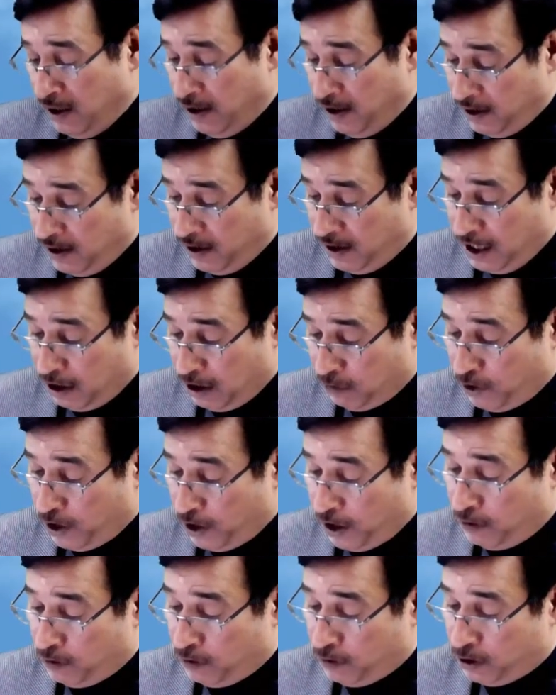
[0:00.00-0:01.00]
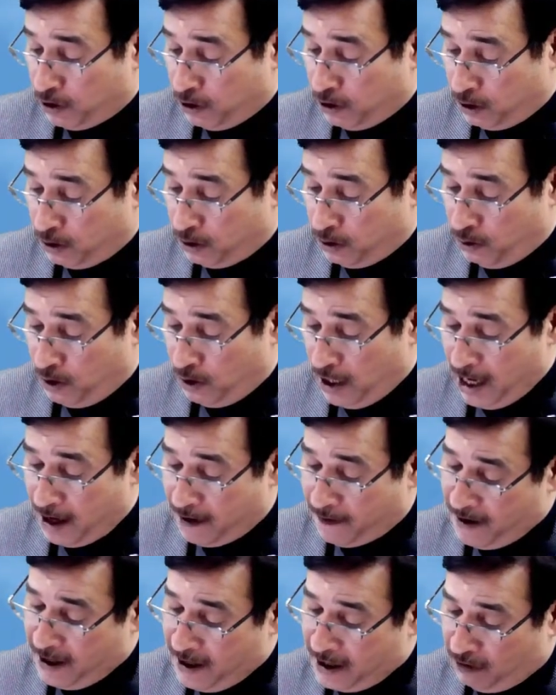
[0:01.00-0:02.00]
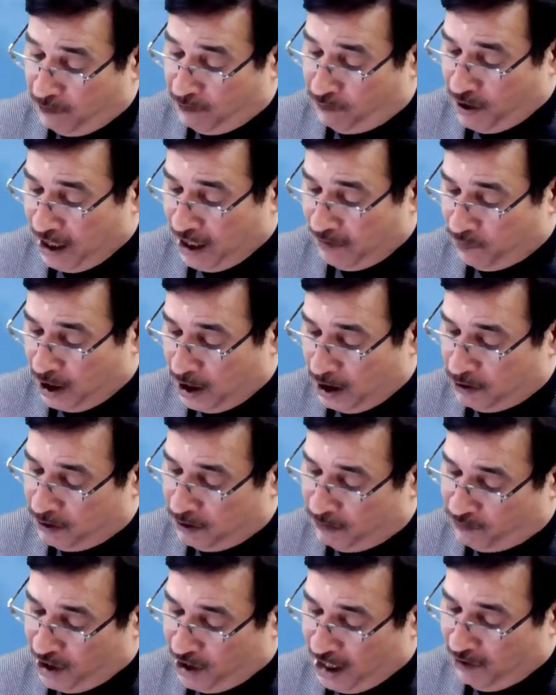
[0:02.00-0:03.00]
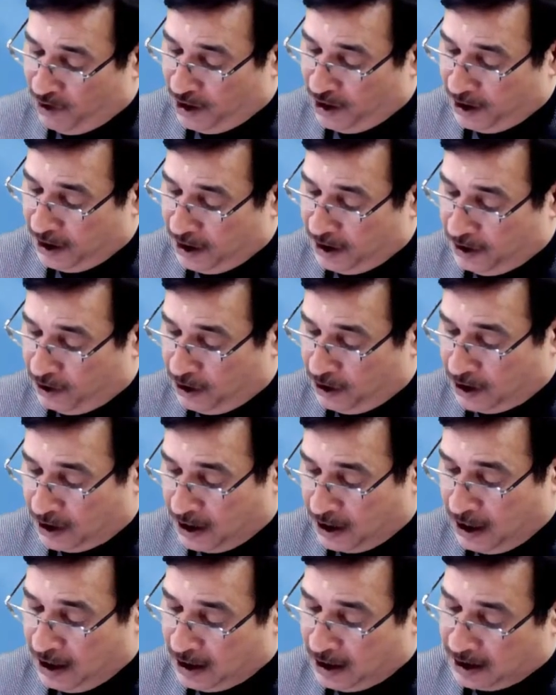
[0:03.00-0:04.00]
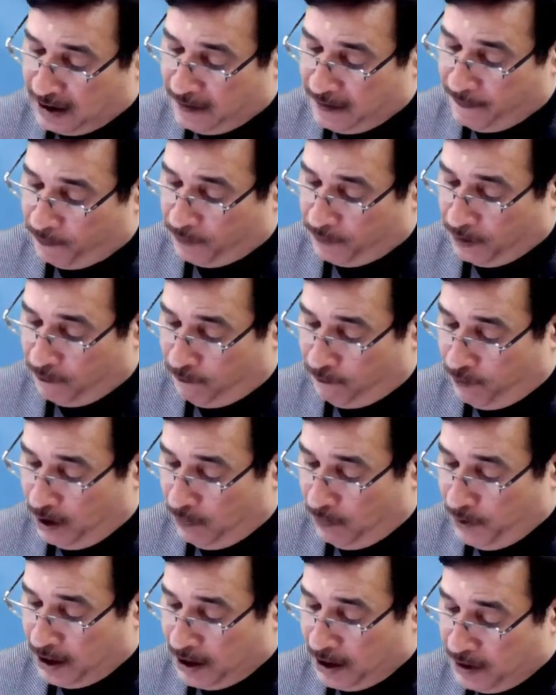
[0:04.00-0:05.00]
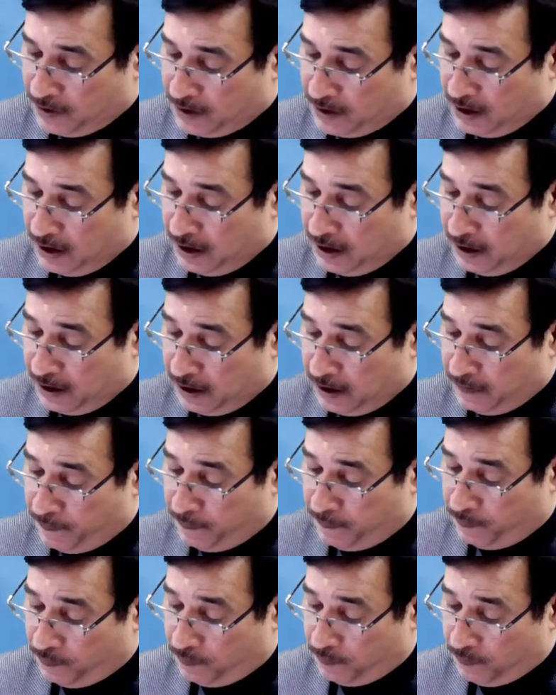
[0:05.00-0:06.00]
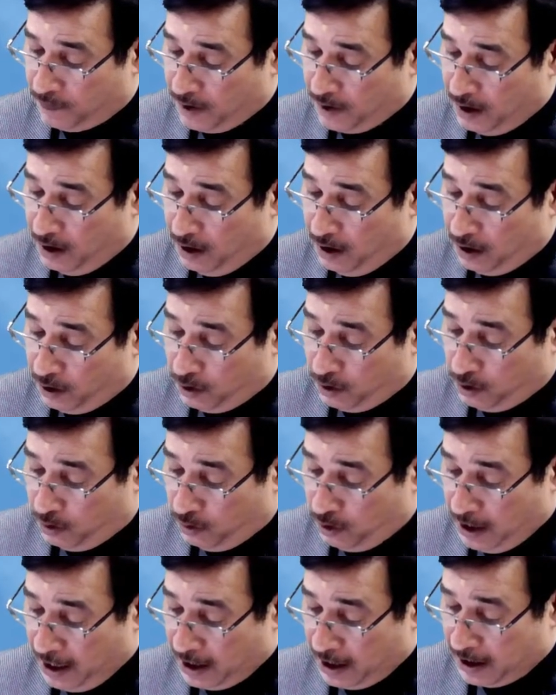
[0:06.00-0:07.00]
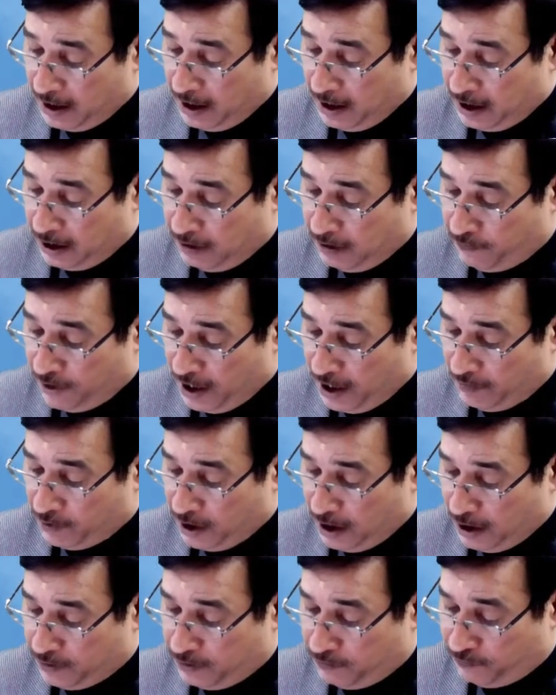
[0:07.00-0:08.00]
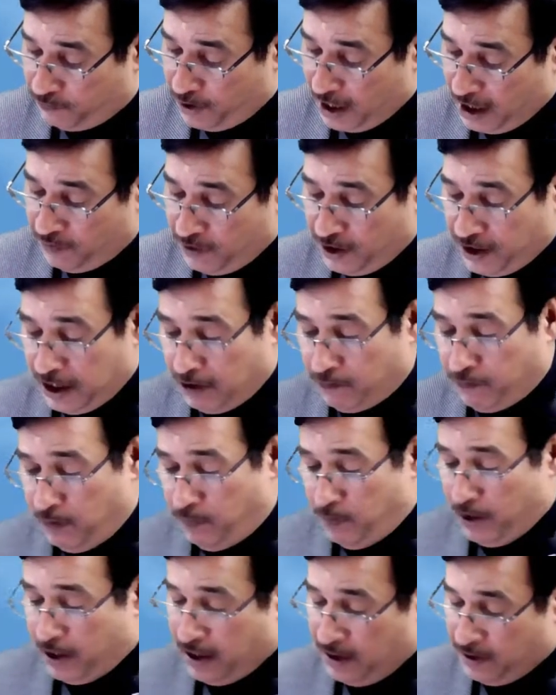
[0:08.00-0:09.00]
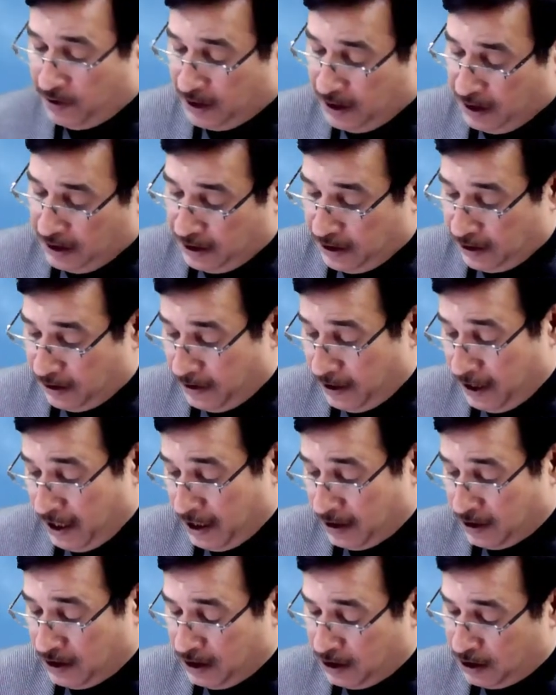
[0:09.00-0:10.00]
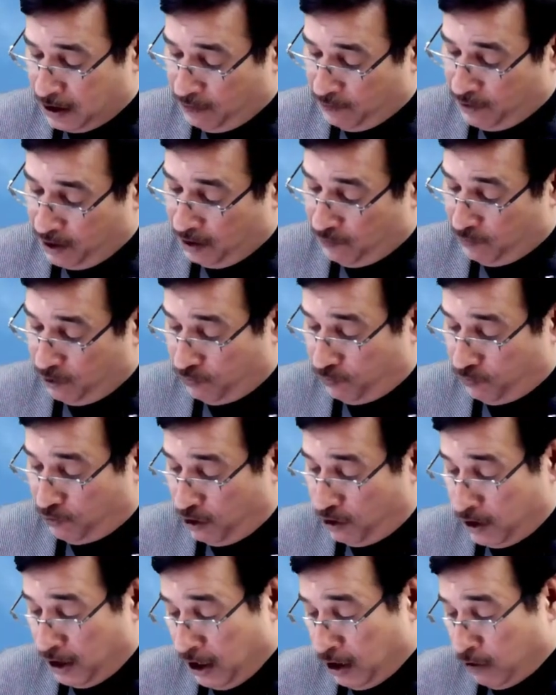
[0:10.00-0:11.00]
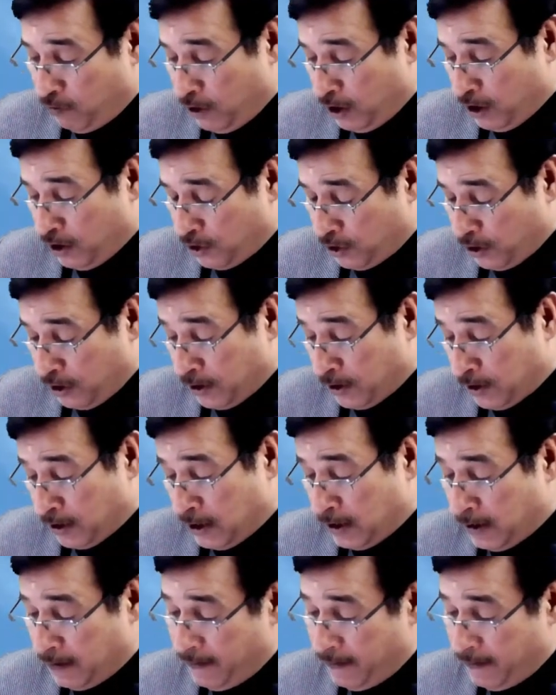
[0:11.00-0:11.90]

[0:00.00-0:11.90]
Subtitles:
that way around. So 2,85,500 in this case will be considered, 2,85,500 will be considered assets available for equity shares.